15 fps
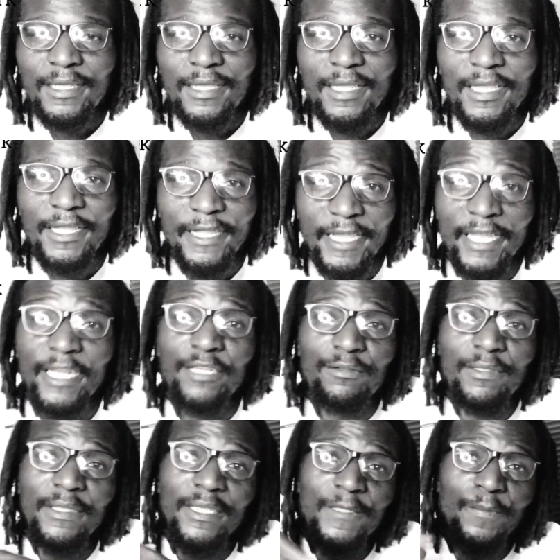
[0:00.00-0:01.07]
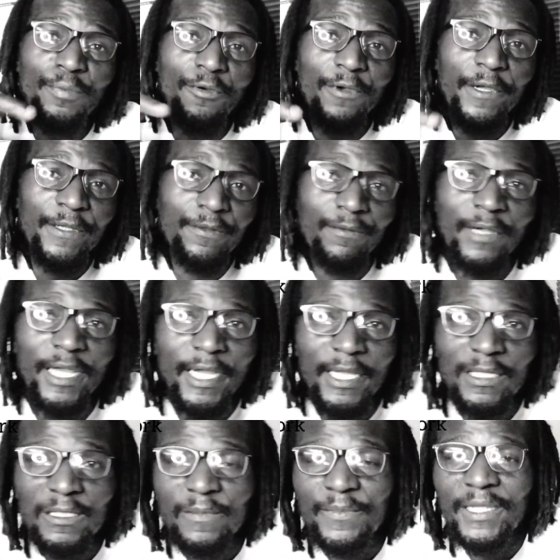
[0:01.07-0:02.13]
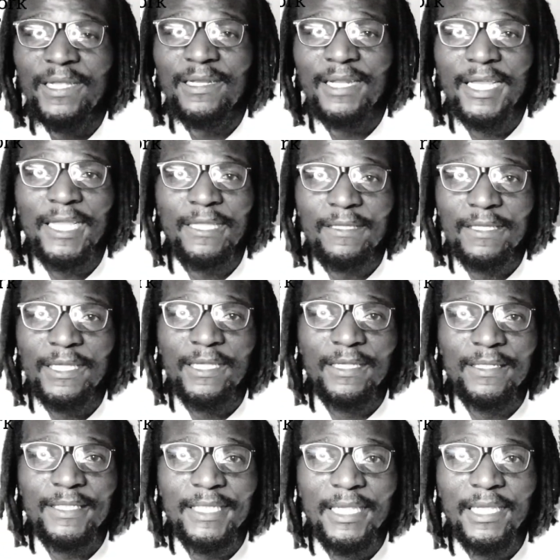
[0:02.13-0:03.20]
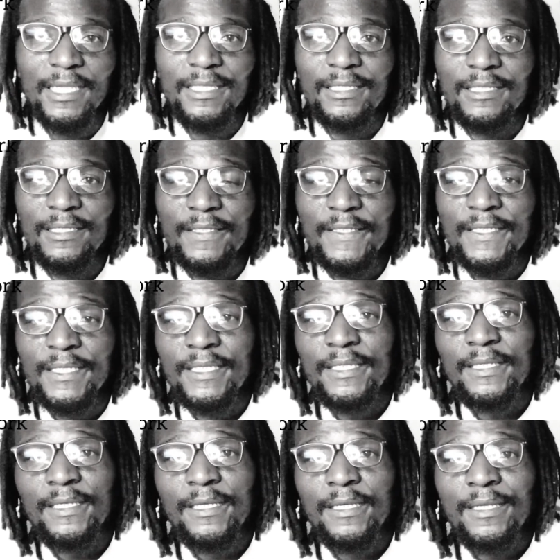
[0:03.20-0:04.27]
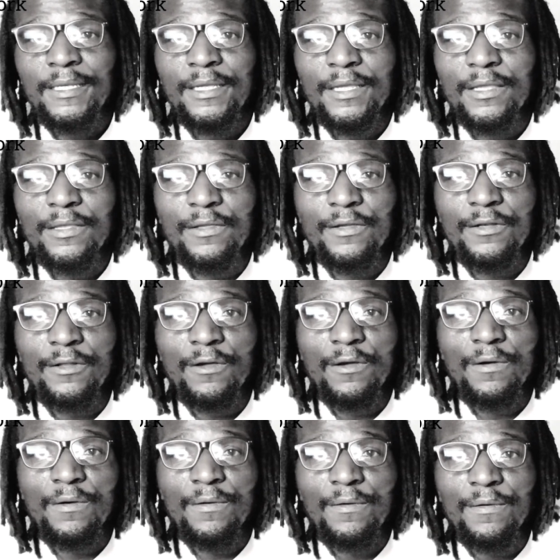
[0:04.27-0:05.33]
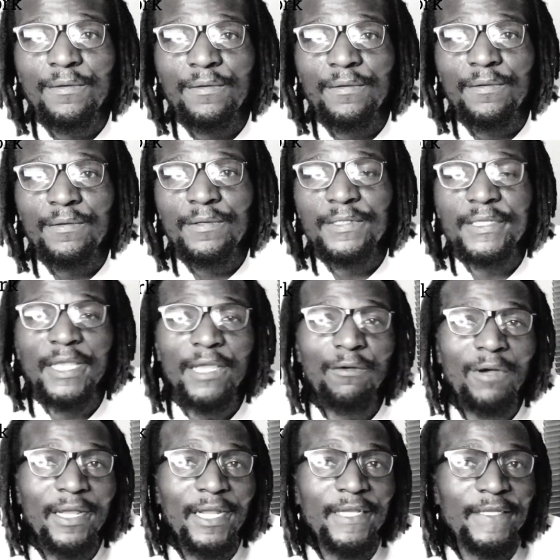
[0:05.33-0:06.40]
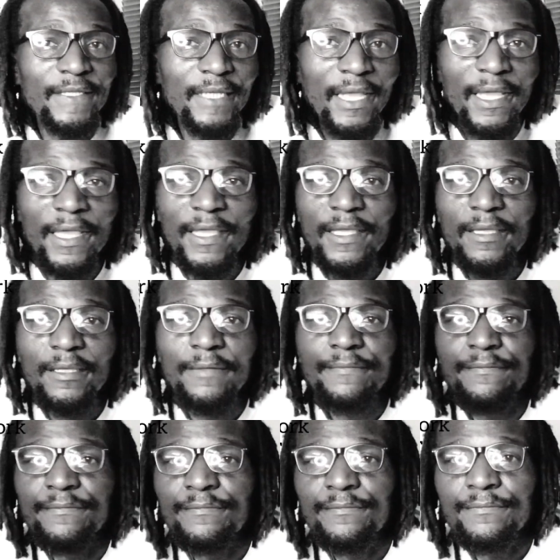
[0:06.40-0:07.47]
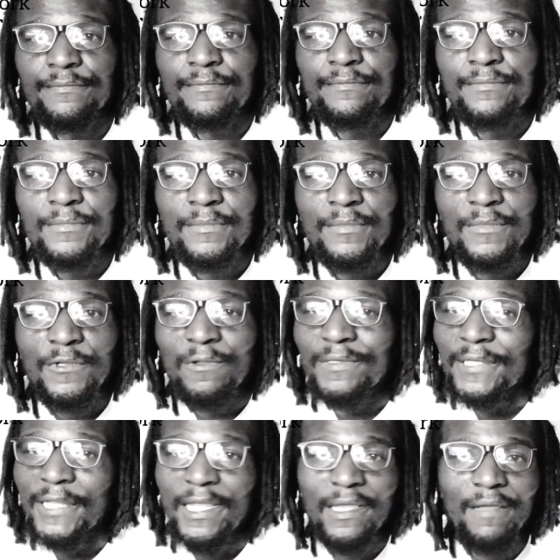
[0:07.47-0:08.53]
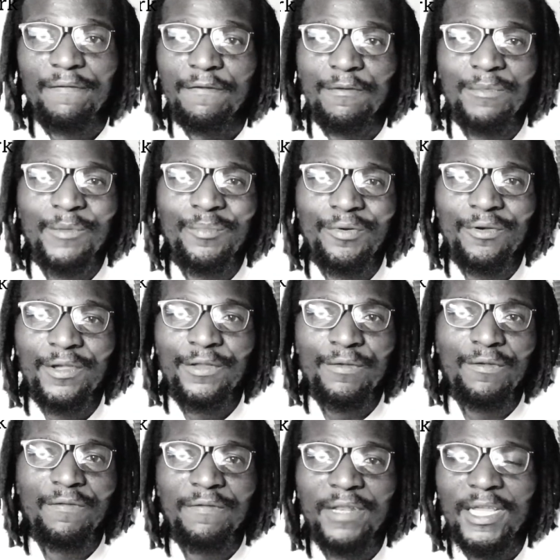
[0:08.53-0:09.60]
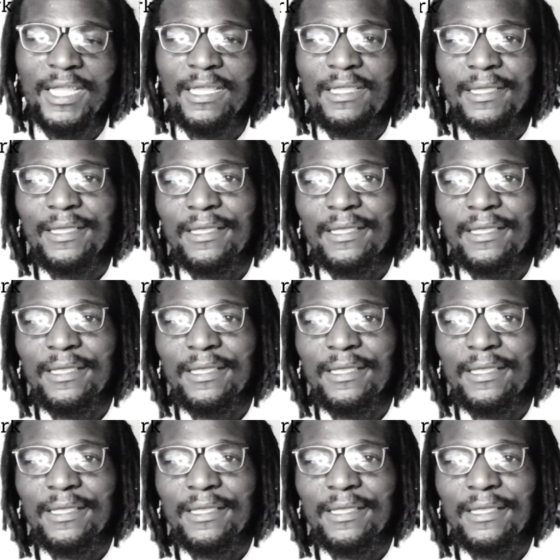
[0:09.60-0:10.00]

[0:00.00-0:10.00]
and getting to this point where I can speak like this and, you know, say what I say, don't take it from a point of like,